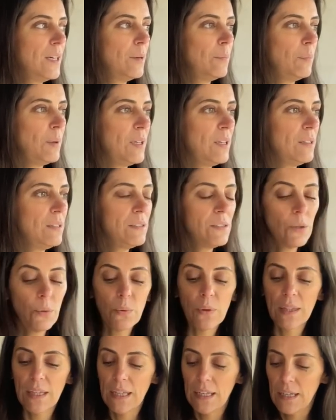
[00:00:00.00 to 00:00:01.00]
But until
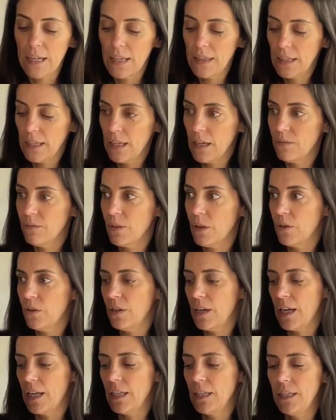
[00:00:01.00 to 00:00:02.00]
then, I think I've got
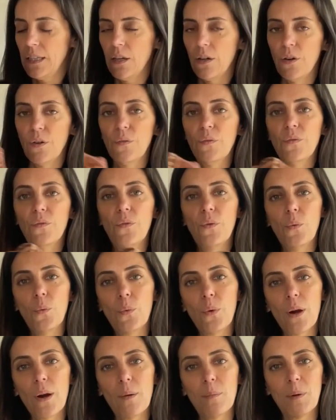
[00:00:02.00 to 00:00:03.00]
an idea of
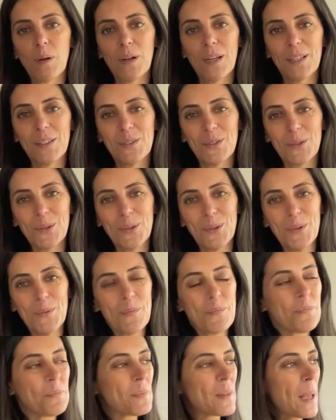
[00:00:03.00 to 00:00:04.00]
where I'm going to
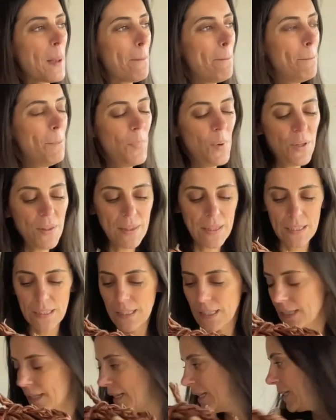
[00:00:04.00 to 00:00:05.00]
put
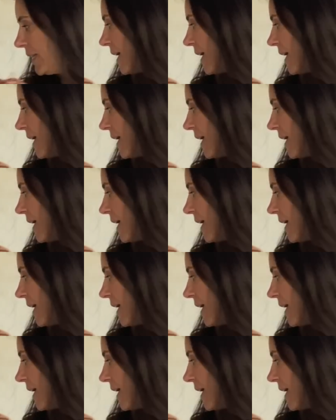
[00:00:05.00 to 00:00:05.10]
this in